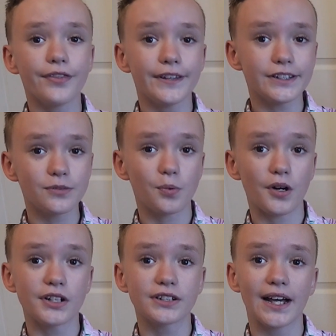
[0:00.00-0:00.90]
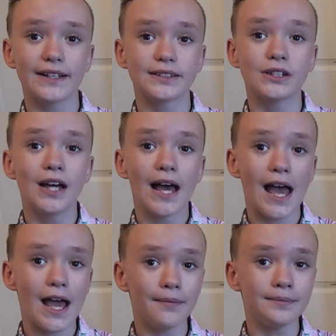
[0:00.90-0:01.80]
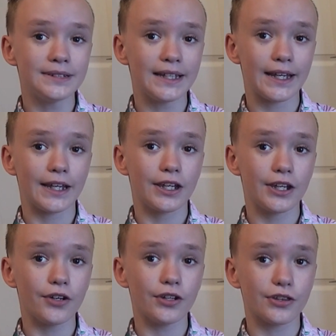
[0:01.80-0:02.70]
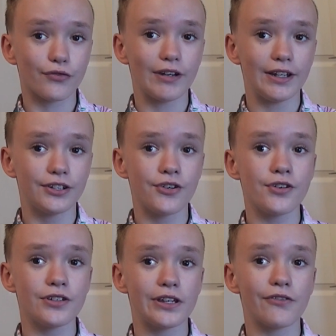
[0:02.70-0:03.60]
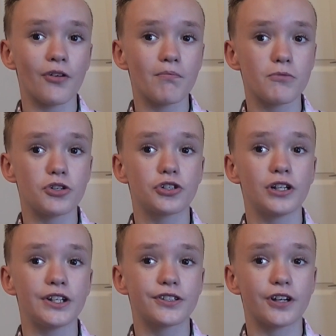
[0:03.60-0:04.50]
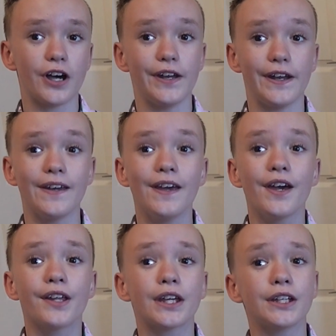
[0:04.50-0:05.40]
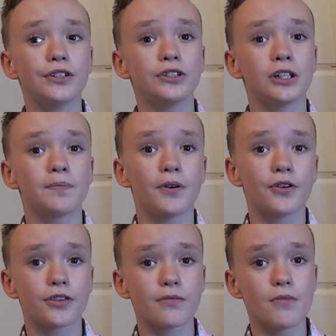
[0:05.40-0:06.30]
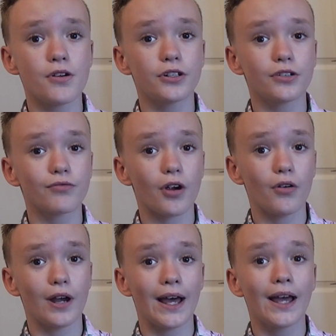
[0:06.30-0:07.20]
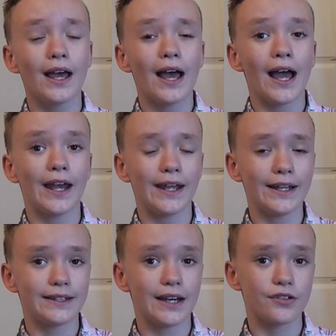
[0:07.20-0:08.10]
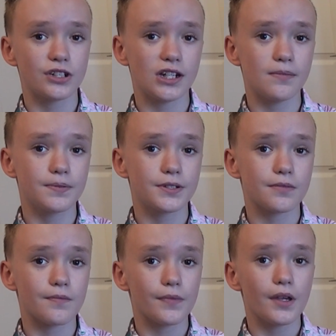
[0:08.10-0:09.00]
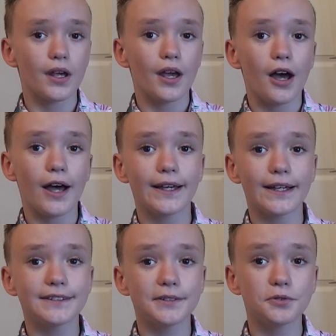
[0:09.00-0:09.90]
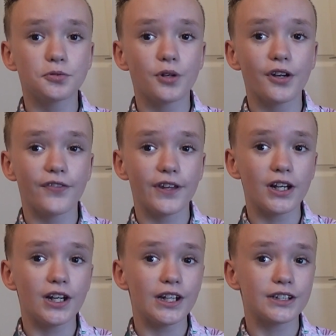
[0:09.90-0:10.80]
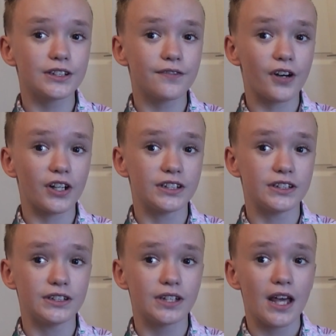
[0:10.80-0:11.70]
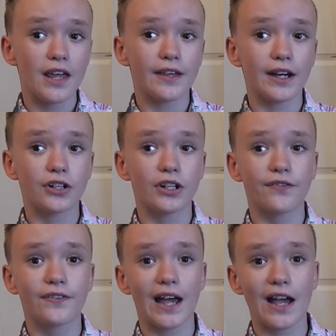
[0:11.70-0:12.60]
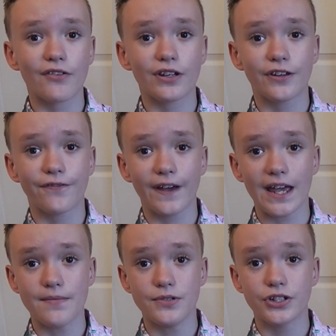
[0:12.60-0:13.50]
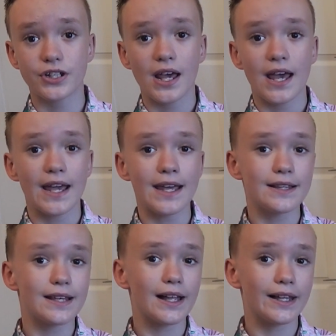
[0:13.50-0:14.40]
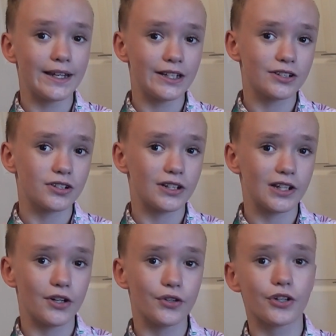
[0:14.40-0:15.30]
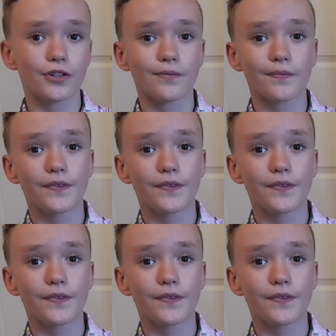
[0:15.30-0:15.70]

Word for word: This watch has a MTQ320 module inside it that uses both the Motorola and Intel chips. I guess it was one of the earliest devices that could have carried the famous Intel Inside logo